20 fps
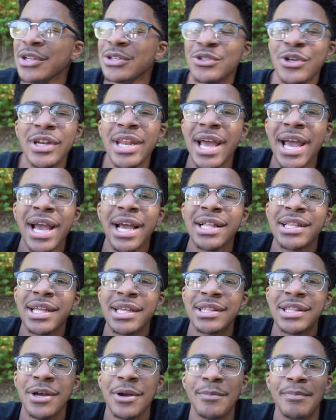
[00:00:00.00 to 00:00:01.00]
try to act
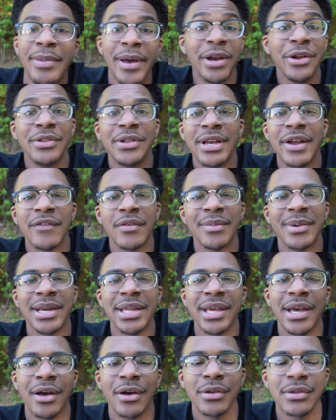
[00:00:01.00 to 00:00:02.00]
like they're better than
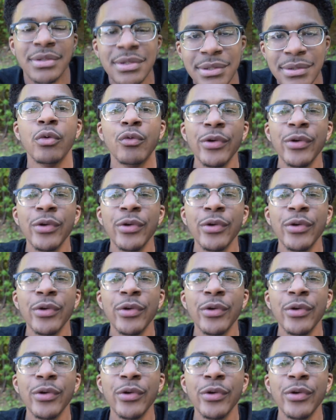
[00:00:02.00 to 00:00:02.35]
everybody else.